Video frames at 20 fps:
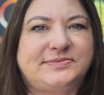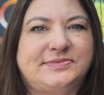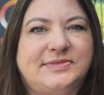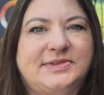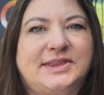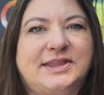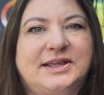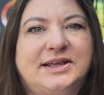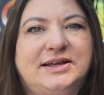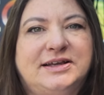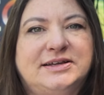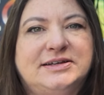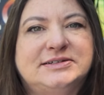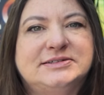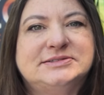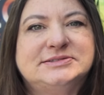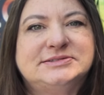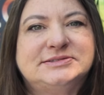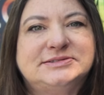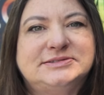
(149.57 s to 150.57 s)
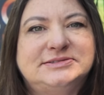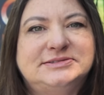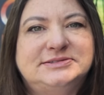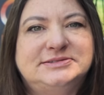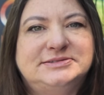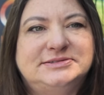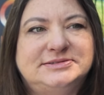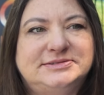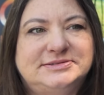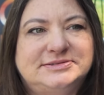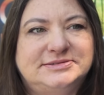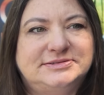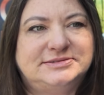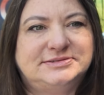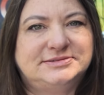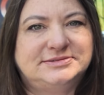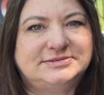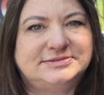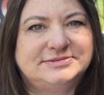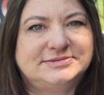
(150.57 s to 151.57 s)

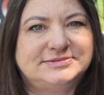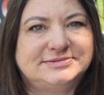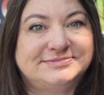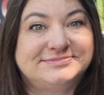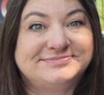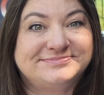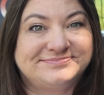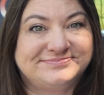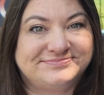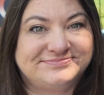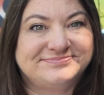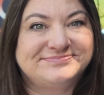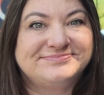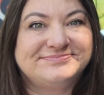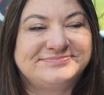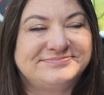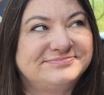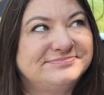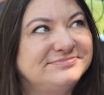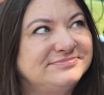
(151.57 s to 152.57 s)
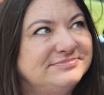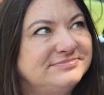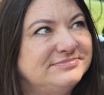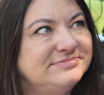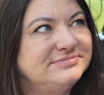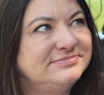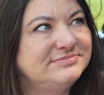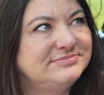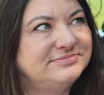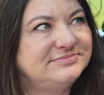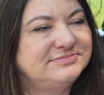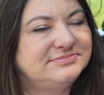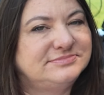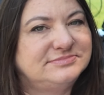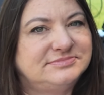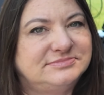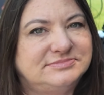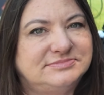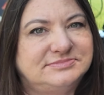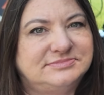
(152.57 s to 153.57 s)

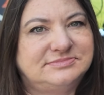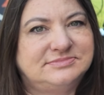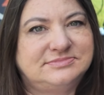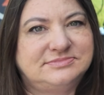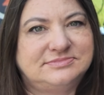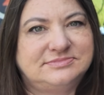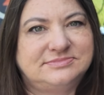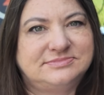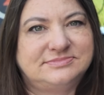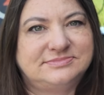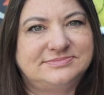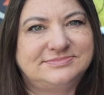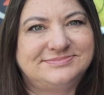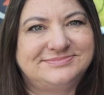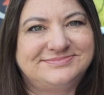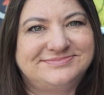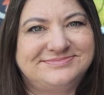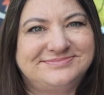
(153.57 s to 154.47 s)
(silent)